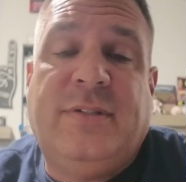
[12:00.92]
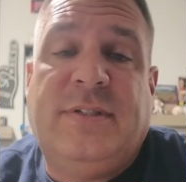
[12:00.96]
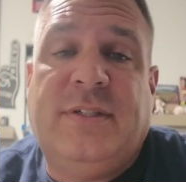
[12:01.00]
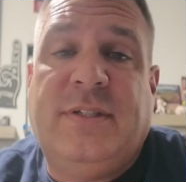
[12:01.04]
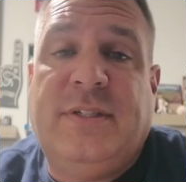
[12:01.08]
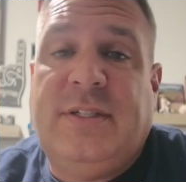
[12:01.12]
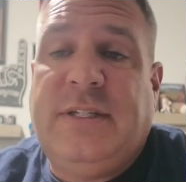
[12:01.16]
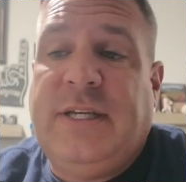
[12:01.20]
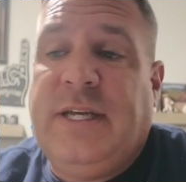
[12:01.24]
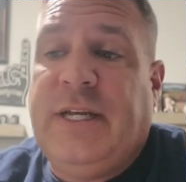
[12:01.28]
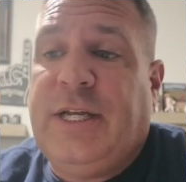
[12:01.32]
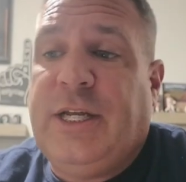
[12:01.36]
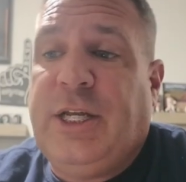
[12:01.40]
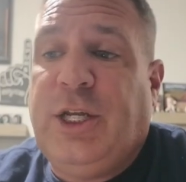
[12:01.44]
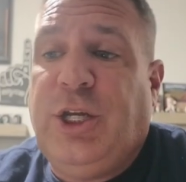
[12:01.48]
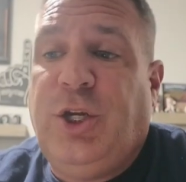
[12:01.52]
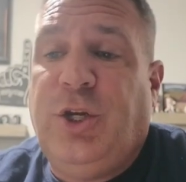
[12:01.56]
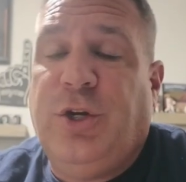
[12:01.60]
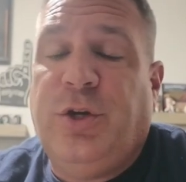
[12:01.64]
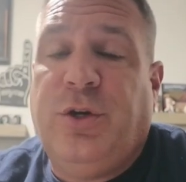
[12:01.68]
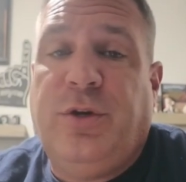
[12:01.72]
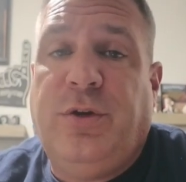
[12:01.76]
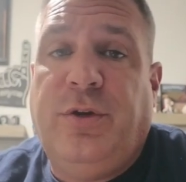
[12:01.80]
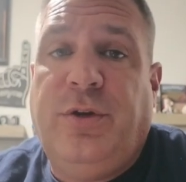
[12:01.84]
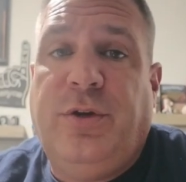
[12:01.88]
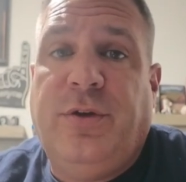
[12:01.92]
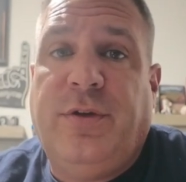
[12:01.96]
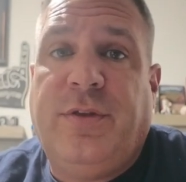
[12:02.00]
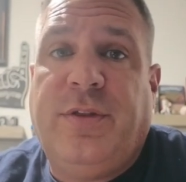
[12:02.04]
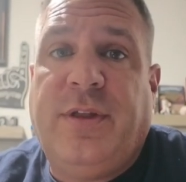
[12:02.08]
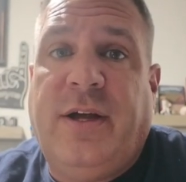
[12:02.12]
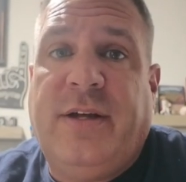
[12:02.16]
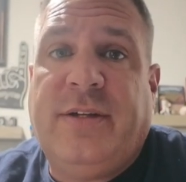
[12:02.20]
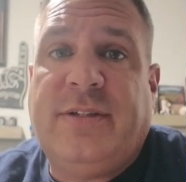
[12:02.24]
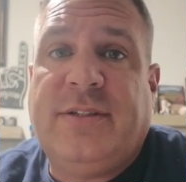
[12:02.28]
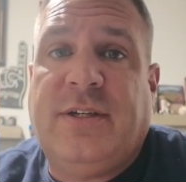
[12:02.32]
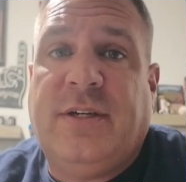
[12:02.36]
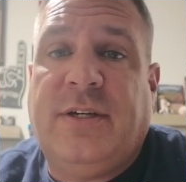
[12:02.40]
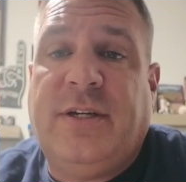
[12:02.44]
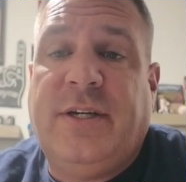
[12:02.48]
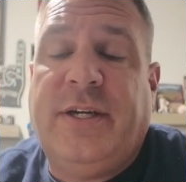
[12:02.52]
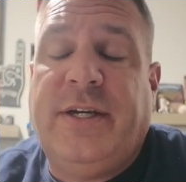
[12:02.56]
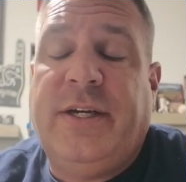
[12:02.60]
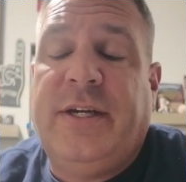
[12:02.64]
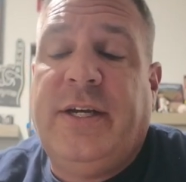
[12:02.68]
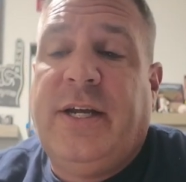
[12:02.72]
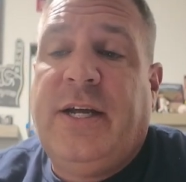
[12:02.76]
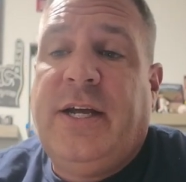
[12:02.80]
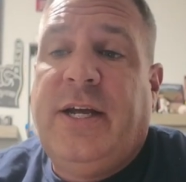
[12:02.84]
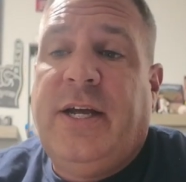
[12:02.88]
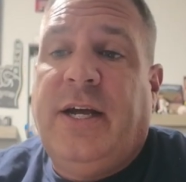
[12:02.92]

to taking your thoughts on it.